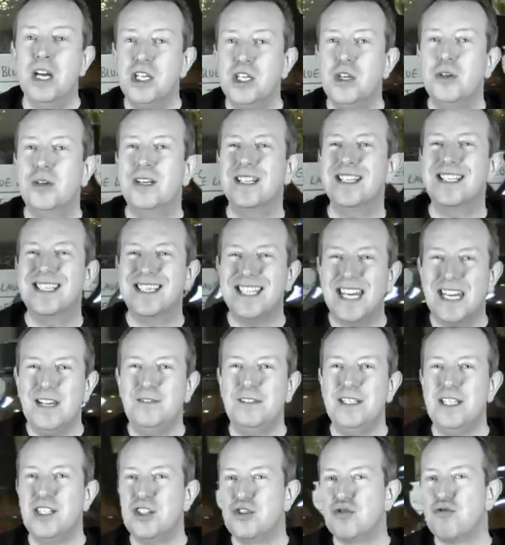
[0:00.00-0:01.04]
You can
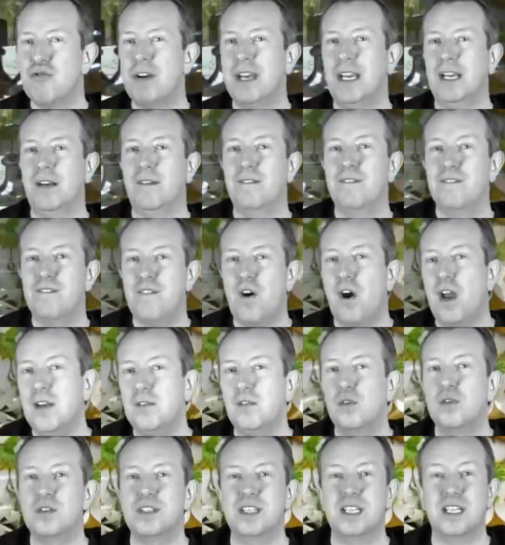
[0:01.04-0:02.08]
safely drink
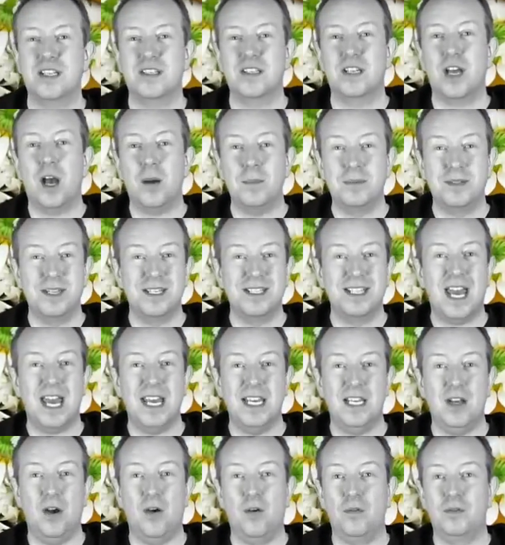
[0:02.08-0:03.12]
5 or 6 cups a
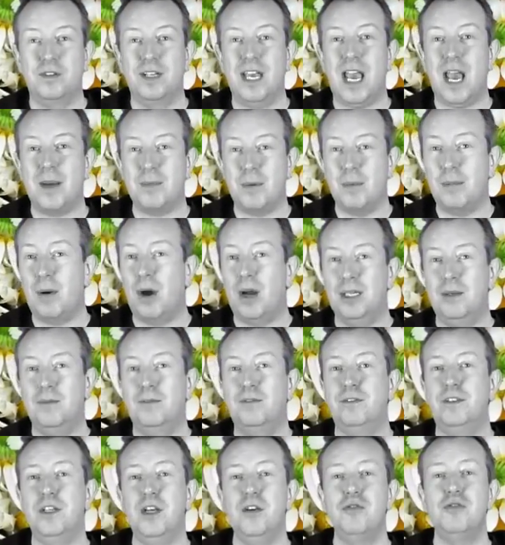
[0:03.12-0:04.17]
day of chamomile
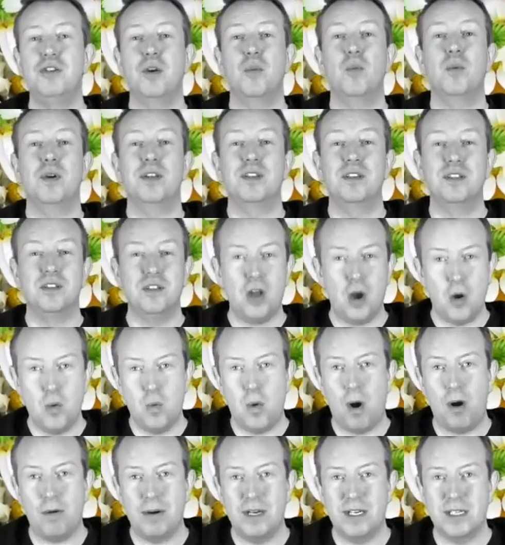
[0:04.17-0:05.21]
infusion with no
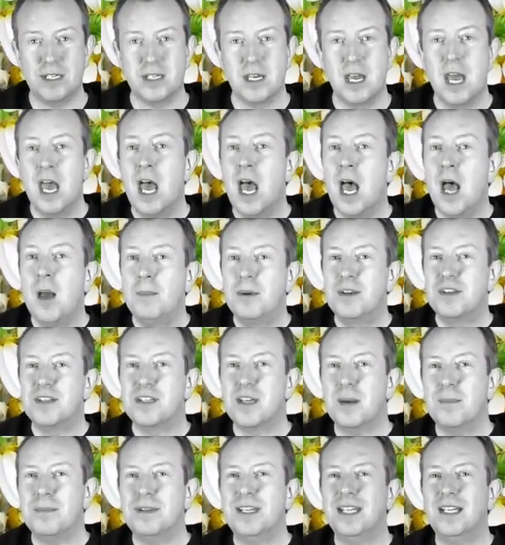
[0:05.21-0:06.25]
worries, but
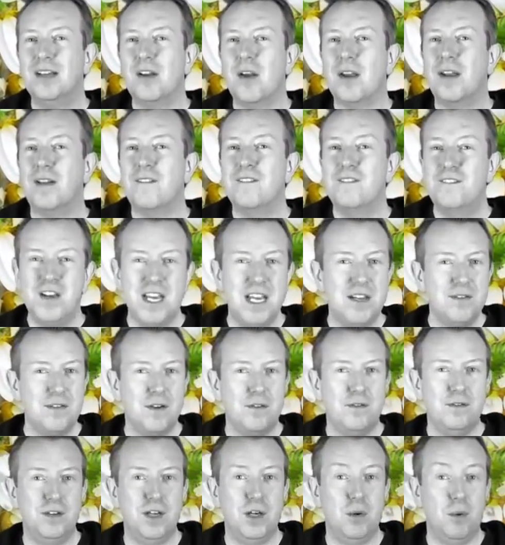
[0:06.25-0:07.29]
something like
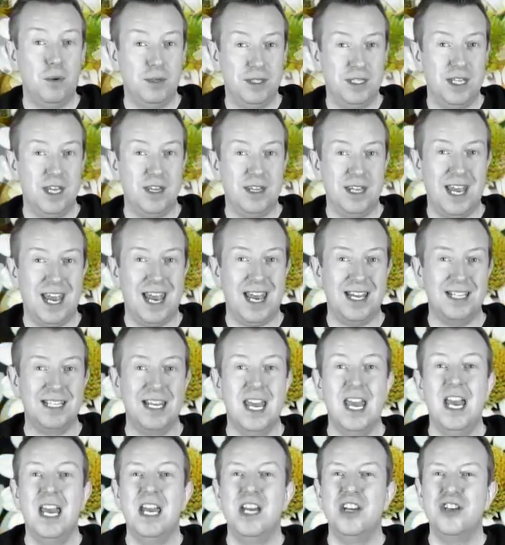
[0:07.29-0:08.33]
feverfew, on the other hand,
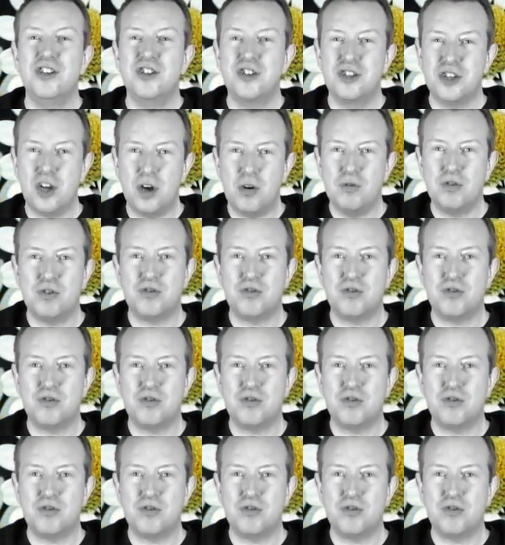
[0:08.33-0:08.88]
is so